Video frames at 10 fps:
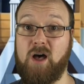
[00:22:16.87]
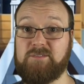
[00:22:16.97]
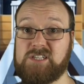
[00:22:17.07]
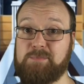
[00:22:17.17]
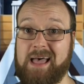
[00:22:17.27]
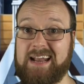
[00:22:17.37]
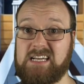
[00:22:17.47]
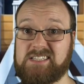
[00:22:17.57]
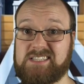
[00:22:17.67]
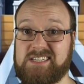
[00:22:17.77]
off to
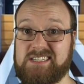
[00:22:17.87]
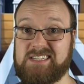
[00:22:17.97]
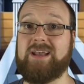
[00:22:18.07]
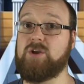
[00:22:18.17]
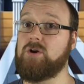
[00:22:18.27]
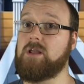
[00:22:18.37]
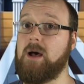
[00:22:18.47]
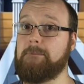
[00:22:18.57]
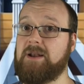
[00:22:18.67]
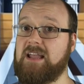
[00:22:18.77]
spiders? You're in good
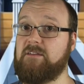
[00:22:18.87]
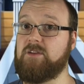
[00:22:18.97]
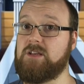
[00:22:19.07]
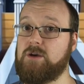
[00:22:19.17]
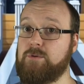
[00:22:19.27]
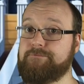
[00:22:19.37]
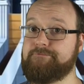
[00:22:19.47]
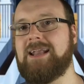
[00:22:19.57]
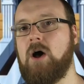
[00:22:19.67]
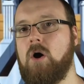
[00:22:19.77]
company if you do.
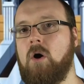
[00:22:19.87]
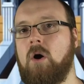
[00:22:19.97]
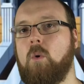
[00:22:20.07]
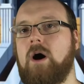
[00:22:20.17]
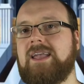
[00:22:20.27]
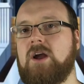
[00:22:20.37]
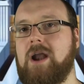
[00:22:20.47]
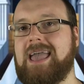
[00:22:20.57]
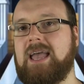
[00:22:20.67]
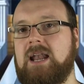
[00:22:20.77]
Let me know what
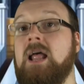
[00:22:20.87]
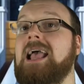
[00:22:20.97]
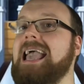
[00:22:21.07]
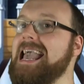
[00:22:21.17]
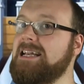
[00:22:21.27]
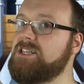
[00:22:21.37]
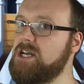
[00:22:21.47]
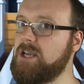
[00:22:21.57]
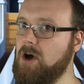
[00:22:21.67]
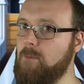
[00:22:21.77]
you reckon in
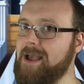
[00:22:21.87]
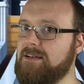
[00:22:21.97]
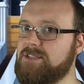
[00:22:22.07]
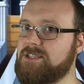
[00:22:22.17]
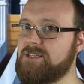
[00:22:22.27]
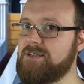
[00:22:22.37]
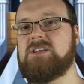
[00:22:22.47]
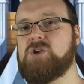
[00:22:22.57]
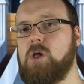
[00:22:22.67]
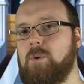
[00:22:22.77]
the comments.
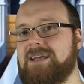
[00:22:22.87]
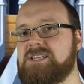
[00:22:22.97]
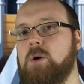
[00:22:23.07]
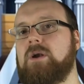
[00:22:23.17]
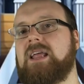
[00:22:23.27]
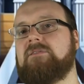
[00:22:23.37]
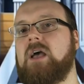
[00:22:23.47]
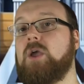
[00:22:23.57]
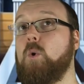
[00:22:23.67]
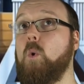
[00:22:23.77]
And as always, I want to
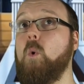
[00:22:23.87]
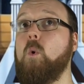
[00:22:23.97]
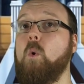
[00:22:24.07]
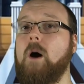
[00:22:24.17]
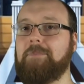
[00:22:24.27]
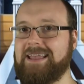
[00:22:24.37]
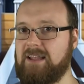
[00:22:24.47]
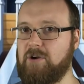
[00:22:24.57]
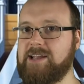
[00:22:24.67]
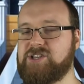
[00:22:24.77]
give a
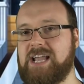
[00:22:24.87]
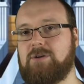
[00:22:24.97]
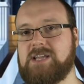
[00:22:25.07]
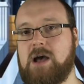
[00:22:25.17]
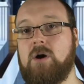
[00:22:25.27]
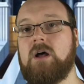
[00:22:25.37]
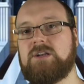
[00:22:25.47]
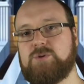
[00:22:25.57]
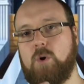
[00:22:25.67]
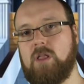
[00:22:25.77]
whopping great shout out
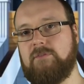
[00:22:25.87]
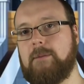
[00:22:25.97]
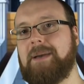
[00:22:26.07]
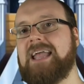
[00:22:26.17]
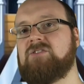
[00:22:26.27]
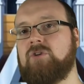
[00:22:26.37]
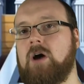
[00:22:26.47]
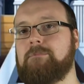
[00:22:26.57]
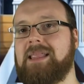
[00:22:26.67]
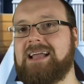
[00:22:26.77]
to all of our
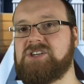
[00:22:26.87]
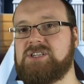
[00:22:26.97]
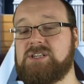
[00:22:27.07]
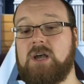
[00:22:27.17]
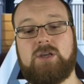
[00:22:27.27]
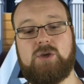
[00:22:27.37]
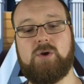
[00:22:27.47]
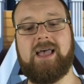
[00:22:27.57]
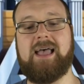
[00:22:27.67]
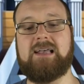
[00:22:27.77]
Patreon pledgers.
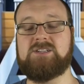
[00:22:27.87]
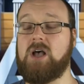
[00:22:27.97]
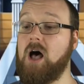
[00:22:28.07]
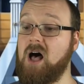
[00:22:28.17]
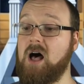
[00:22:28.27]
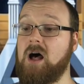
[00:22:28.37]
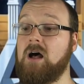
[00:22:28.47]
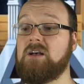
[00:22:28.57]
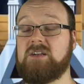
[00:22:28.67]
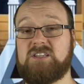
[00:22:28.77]
You guys
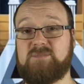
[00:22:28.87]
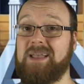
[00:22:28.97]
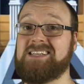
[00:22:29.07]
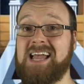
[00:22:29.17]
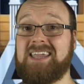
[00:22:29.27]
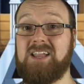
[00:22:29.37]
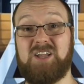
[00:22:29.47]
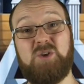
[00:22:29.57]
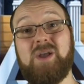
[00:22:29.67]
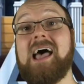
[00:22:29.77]
are
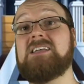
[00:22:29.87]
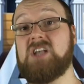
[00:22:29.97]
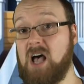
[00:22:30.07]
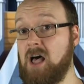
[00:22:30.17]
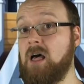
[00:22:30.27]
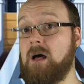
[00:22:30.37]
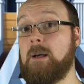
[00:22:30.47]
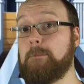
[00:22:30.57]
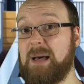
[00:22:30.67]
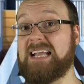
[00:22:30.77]
spectacular. You guys
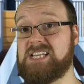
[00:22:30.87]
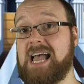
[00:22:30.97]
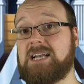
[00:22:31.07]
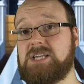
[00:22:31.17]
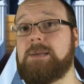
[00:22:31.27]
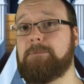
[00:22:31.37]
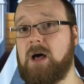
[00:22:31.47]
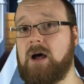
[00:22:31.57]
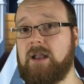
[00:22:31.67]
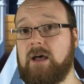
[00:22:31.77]
are my tag
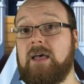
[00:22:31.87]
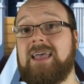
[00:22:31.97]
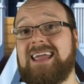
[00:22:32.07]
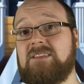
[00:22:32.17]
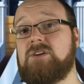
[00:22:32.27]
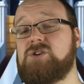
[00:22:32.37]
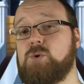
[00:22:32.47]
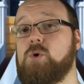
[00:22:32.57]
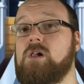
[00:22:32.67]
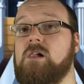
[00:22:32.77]
team partner in the
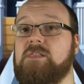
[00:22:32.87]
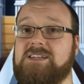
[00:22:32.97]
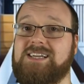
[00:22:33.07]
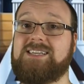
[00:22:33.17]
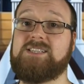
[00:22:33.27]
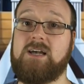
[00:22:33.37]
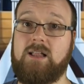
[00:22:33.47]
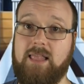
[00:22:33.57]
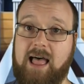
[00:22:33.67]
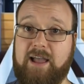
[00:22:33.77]
duel that
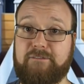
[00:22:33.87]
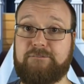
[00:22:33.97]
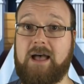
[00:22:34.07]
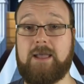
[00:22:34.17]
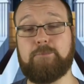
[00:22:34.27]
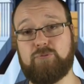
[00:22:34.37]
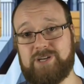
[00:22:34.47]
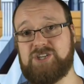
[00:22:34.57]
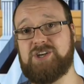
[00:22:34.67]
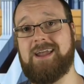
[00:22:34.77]
is life. I
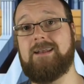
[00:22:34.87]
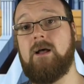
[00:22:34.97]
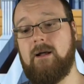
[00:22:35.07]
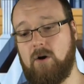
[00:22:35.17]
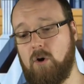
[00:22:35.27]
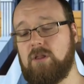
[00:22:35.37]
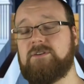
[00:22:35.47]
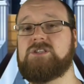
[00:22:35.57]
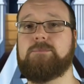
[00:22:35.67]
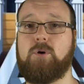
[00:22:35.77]
appreciate
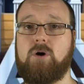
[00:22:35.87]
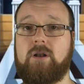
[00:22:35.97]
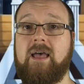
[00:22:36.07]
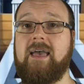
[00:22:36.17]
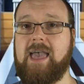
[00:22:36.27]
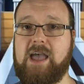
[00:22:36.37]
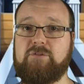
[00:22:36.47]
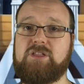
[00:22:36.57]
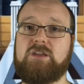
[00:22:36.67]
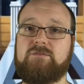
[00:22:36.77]
all of your support,
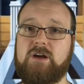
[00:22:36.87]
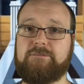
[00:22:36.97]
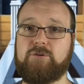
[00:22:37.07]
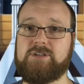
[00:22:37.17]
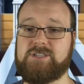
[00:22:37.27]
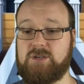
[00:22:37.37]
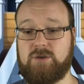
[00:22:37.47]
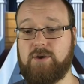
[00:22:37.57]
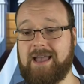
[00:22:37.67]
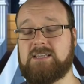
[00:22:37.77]
everything you've done for us.
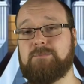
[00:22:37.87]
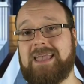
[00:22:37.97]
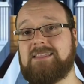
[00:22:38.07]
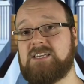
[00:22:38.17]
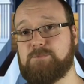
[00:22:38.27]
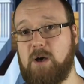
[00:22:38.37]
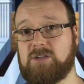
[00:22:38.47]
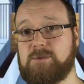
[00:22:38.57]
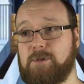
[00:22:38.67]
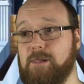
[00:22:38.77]
You guys make this
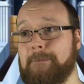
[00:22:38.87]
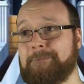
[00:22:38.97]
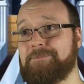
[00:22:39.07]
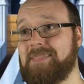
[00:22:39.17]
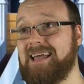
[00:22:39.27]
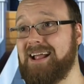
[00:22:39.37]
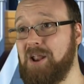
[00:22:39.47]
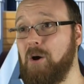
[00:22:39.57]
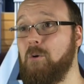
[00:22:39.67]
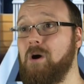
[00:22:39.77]
possible. And
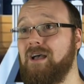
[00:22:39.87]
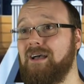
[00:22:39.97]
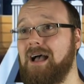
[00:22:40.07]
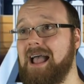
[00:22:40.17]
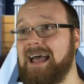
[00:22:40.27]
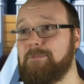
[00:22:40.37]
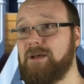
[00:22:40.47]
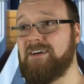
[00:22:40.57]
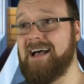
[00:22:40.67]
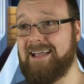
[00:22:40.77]
I know I had
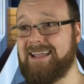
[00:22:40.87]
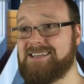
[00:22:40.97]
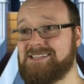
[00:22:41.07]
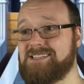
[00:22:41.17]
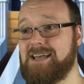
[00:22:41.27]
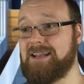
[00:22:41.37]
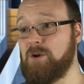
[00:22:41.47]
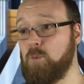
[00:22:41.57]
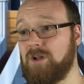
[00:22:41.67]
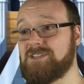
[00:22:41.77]
a bit of a hiatus and
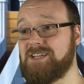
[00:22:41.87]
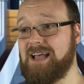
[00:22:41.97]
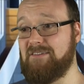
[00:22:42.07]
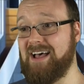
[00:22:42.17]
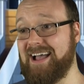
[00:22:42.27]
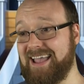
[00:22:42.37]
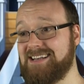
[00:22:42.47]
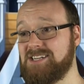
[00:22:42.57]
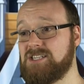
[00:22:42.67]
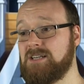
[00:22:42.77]
I didn't want to have a
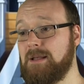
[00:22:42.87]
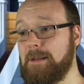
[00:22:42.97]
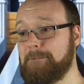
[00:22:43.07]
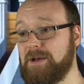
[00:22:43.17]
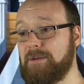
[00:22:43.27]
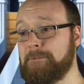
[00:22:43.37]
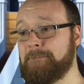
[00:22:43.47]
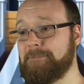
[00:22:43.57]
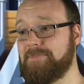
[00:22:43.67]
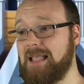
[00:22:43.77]
hiatus,
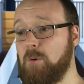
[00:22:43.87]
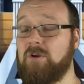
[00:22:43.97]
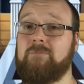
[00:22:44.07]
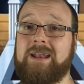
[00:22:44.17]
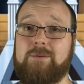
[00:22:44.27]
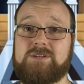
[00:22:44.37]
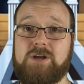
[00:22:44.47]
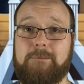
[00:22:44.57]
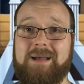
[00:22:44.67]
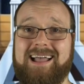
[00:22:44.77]
but I wouldn't have been
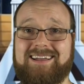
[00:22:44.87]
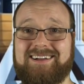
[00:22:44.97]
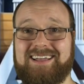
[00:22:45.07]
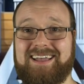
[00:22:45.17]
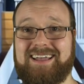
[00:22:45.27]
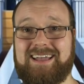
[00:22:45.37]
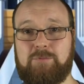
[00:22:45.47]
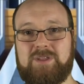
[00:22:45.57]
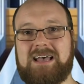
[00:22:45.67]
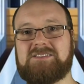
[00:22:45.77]
able to come back
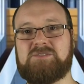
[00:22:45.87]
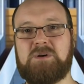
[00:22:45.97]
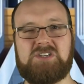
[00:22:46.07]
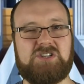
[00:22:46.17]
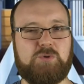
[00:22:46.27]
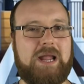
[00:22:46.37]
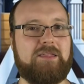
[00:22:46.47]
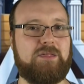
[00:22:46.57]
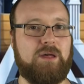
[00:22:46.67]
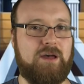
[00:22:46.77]
with as much
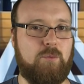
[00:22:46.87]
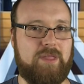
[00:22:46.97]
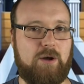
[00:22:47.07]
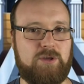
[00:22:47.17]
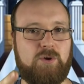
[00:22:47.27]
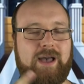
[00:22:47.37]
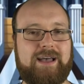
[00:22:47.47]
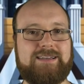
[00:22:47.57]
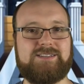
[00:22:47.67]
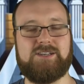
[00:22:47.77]
strength without you
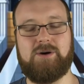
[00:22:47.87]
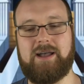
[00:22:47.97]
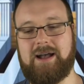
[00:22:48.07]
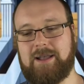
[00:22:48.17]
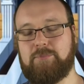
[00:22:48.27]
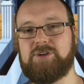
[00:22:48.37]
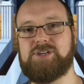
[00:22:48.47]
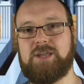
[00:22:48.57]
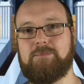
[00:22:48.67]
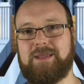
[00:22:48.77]
guys. So I
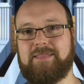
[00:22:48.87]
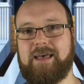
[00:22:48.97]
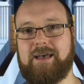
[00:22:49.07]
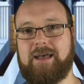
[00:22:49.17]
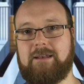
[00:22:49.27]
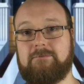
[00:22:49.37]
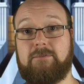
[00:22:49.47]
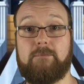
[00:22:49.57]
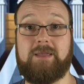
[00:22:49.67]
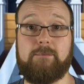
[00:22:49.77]
appreciate you being there
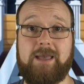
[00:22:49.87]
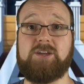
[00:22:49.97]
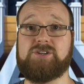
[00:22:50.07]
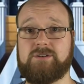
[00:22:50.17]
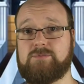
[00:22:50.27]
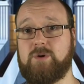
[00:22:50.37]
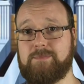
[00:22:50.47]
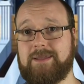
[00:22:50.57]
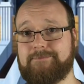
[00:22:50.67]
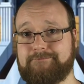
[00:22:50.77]
and for being patient
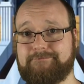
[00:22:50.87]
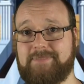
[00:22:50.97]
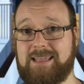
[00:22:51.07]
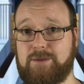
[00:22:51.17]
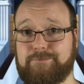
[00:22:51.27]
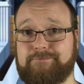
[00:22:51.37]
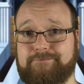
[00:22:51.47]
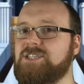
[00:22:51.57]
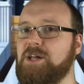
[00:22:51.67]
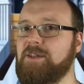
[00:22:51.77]
with me. Thank you.
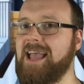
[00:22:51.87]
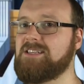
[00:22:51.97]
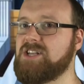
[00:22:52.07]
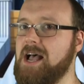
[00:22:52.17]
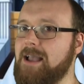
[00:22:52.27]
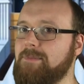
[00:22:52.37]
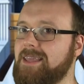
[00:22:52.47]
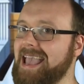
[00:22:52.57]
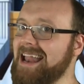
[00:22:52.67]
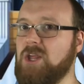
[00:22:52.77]
Until next
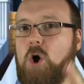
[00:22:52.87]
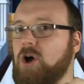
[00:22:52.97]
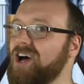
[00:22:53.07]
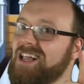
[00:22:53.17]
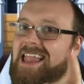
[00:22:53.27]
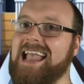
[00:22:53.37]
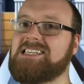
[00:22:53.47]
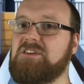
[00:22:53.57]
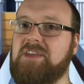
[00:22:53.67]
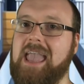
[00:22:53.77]
time, get your
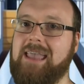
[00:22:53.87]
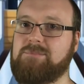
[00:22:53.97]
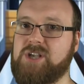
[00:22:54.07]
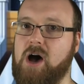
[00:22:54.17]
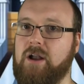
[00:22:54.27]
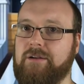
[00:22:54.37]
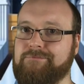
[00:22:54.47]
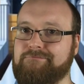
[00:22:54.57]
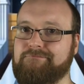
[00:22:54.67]
collective games on.